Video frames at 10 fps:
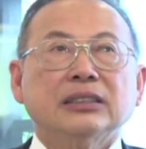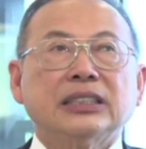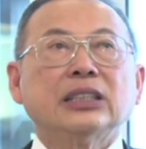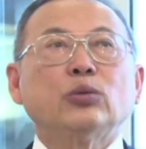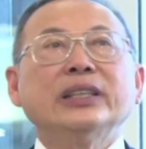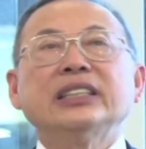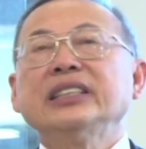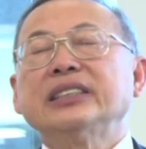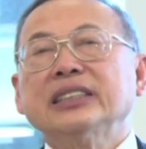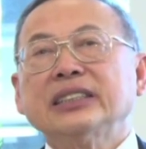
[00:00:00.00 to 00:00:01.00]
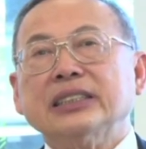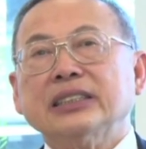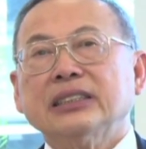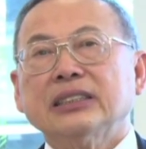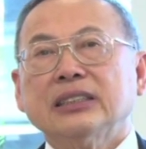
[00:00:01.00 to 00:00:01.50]
say 2030,
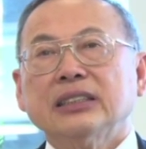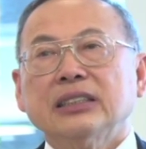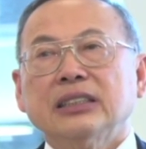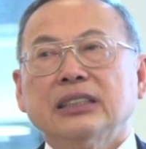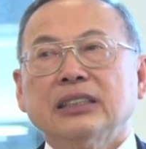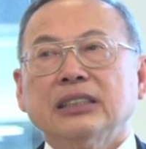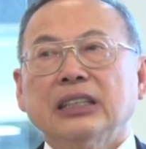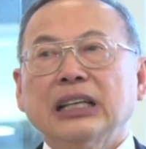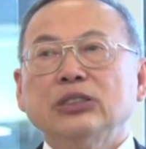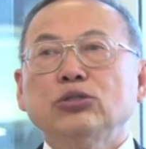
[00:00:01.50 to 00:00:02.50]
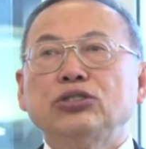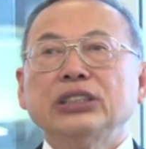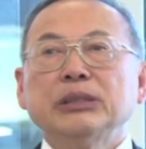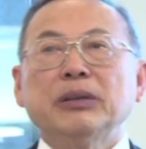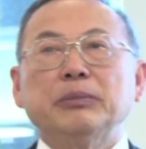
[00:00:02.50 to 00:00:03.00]
and you
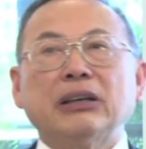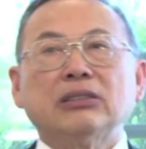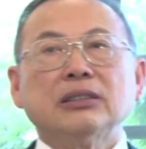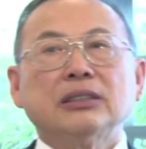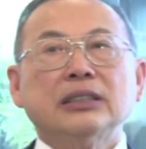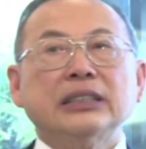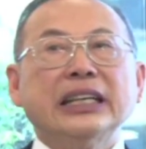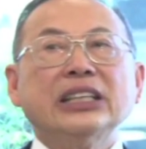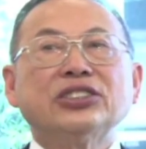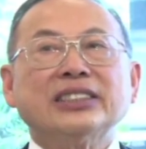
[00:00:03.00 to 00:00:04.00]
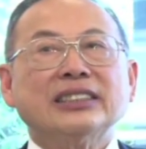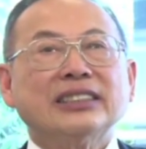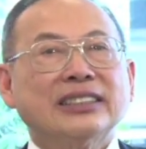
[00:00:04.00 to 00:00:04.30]
dream about a nation,